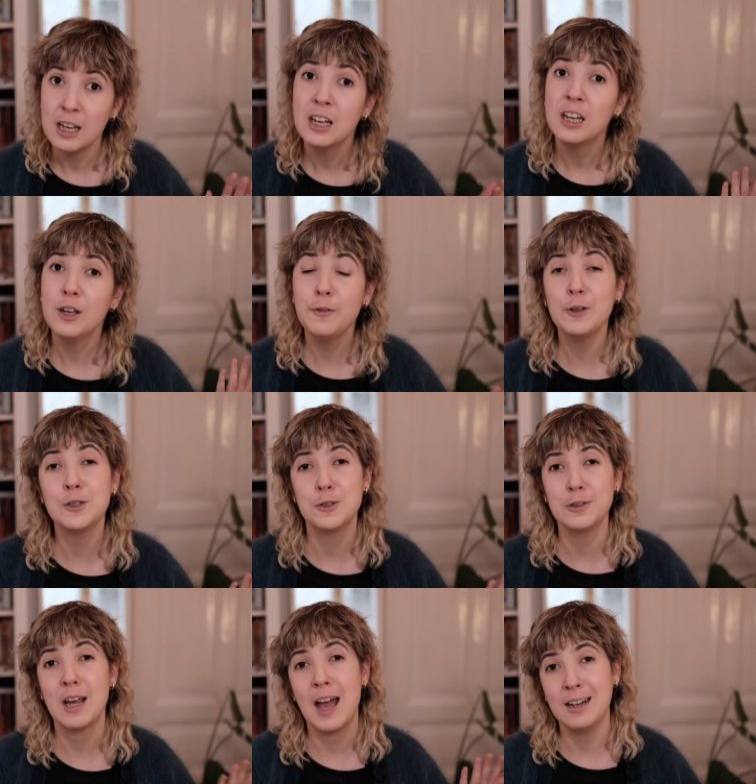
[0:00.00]
If you
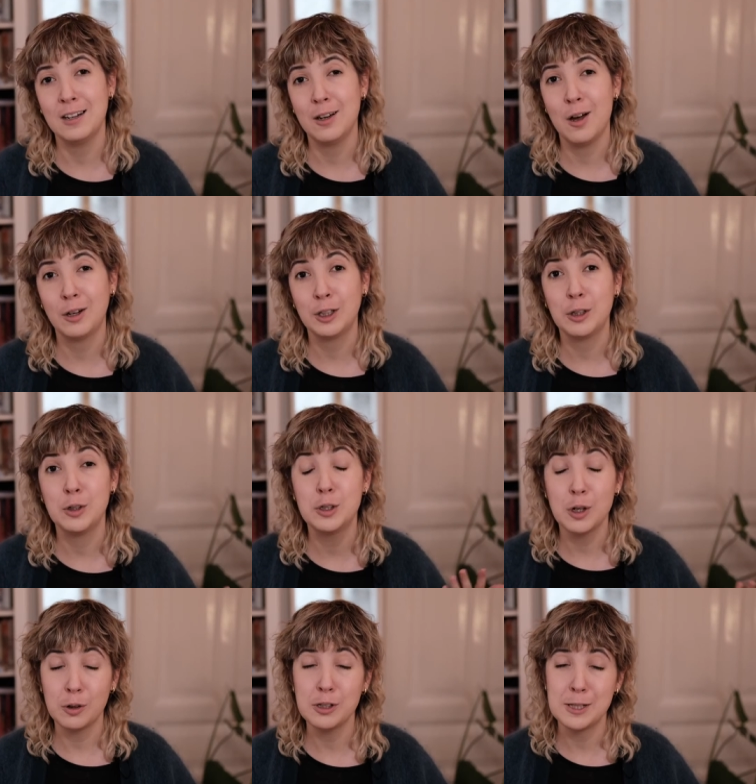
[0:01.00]
shoot analog, you
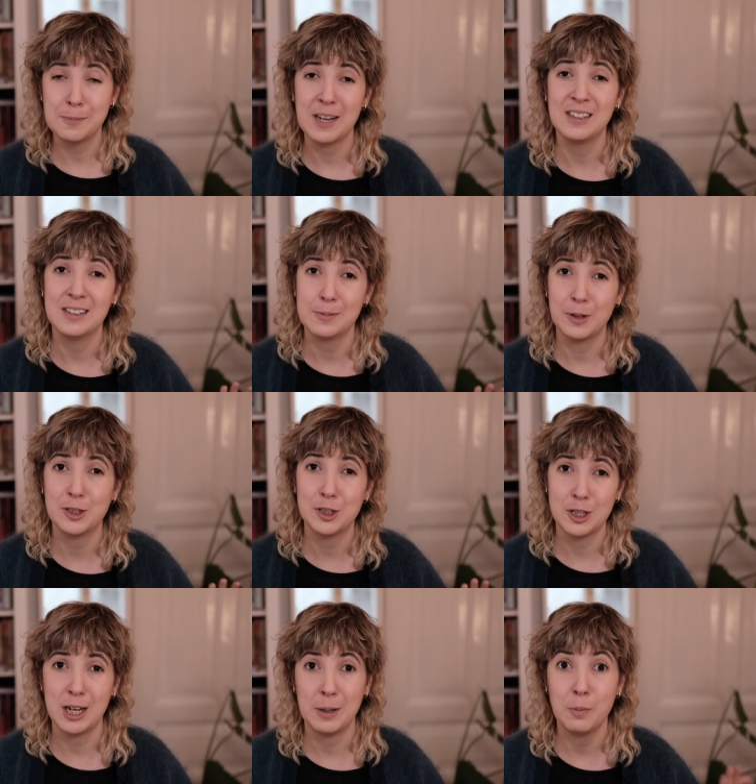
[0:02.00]
don't spend as much
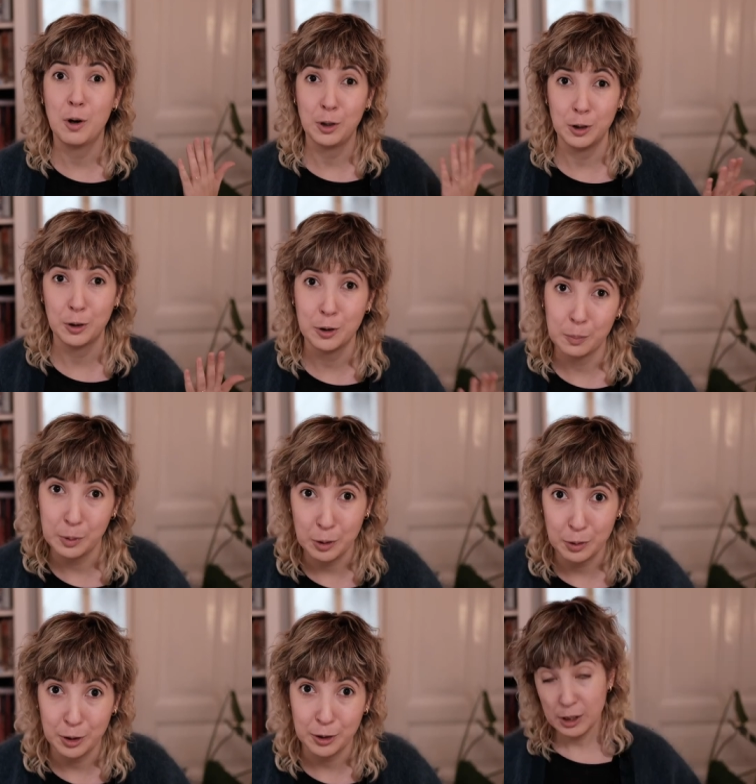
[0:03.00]
time on your
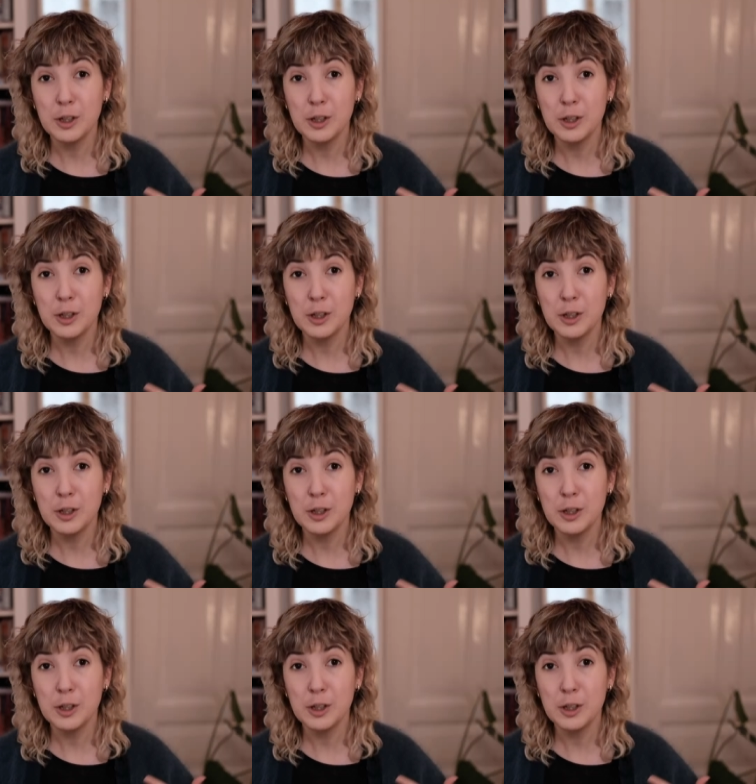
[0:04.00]
computer.